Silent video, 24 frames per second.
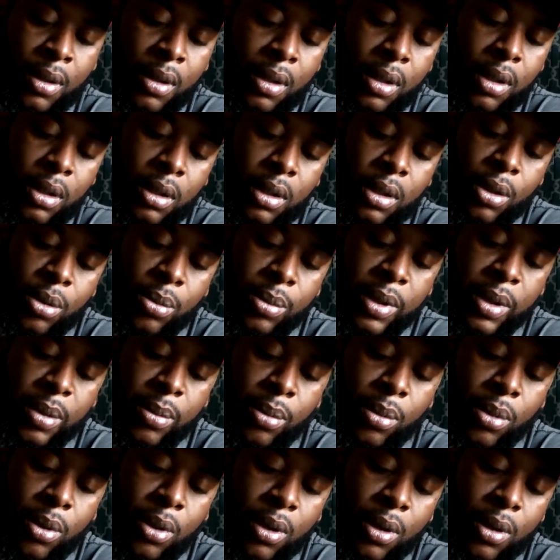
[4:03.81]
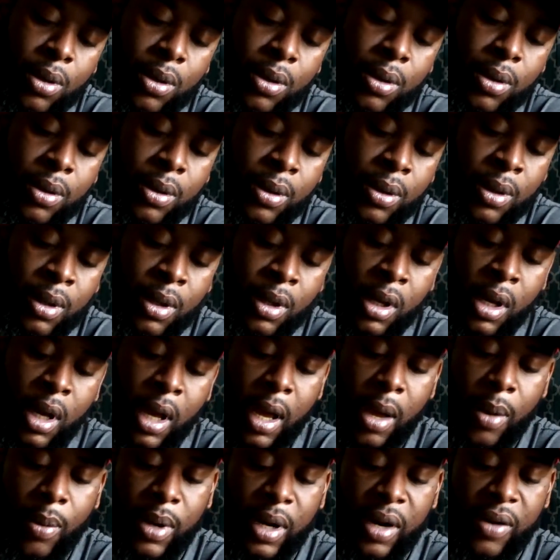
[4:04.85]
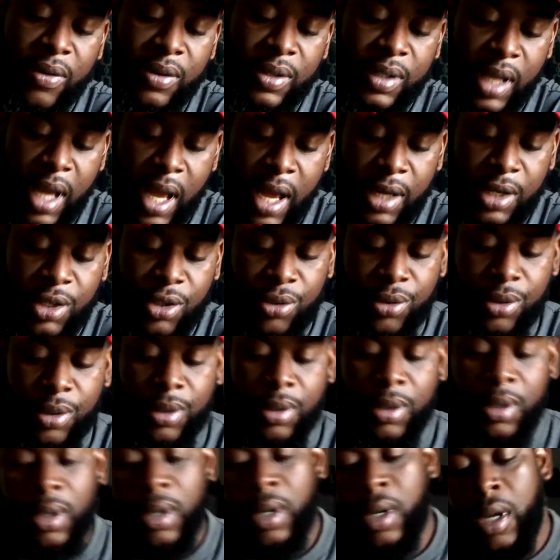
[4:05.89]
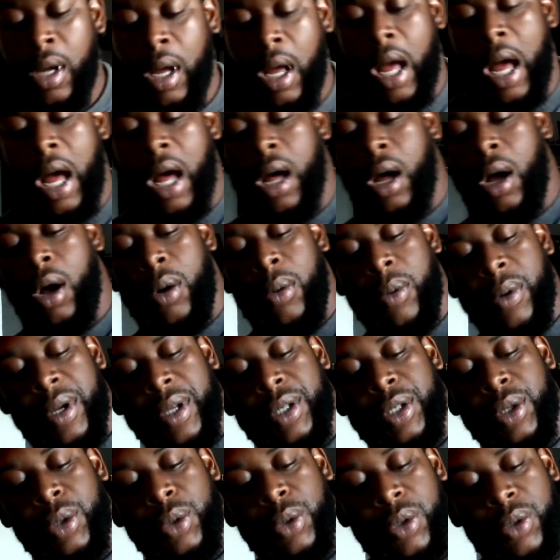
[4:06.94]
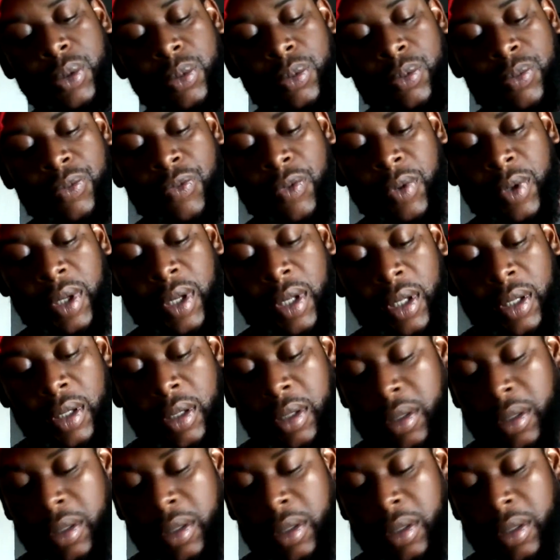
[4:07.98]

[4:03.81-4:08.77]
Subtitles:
A little bit more. And whatever is extra, I'll always use for the